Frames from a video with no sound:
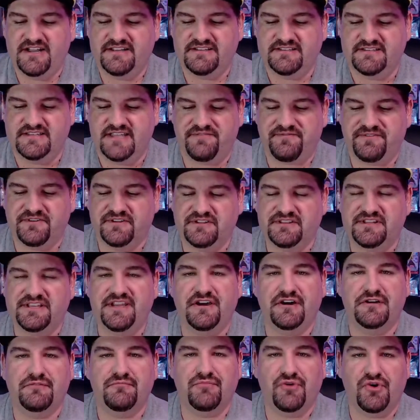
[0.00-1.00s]
Definitely
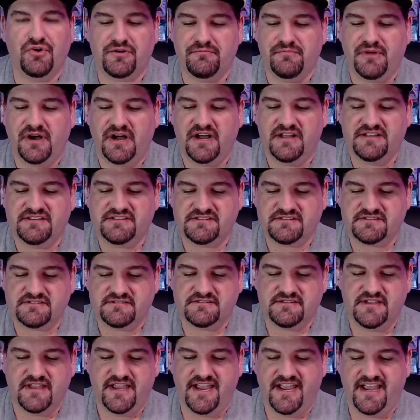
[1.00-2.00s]
Unbroken Bonds
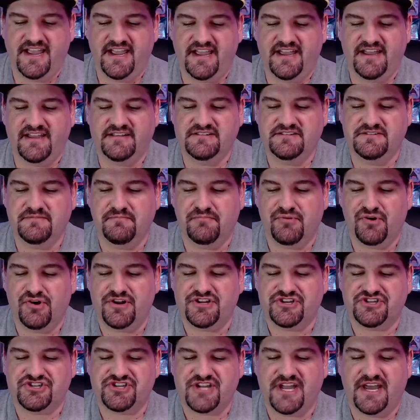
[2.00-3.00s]
and
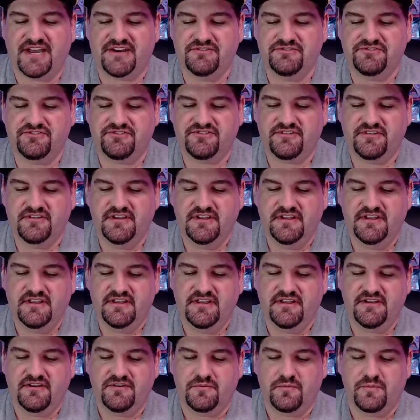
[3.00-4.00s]
Burning Shadows.
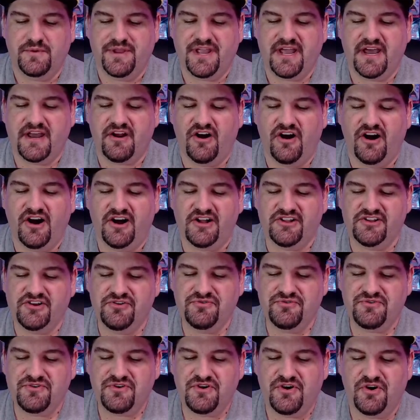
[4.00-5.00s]
We got a
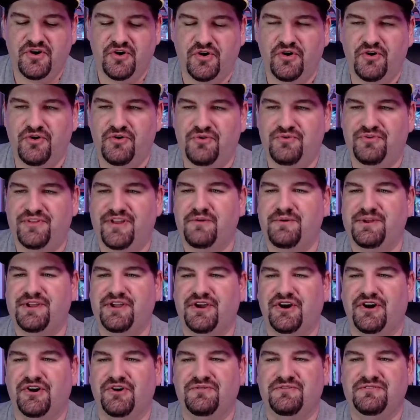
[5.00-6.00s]
holo. Oh, there we
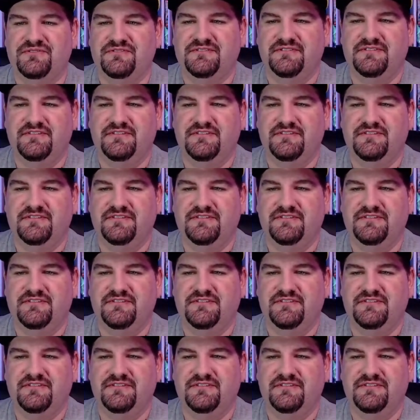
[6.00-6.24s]
go.